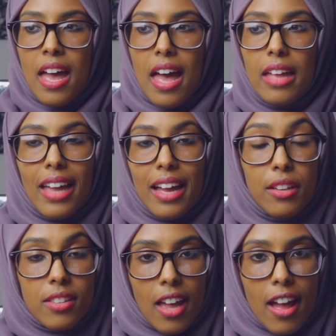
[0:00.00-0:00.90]
And at
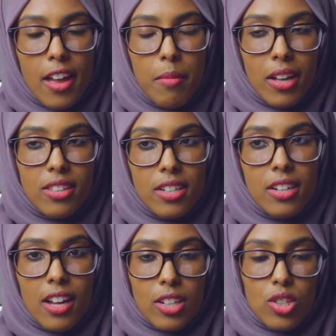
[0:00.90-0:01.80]
the time, I
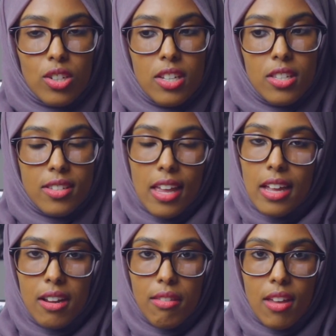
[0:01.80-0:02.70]
didn't actually say
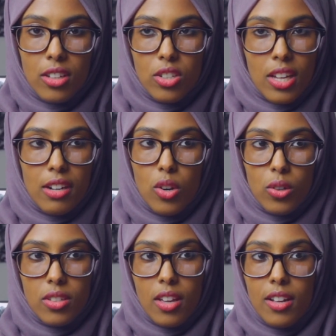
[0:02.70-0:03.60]
anything. I just kind of
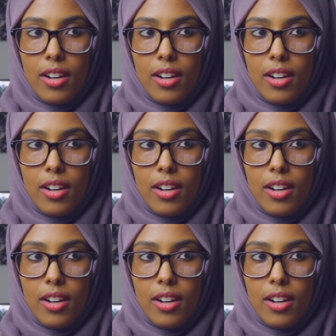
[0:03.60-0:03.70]
looked at her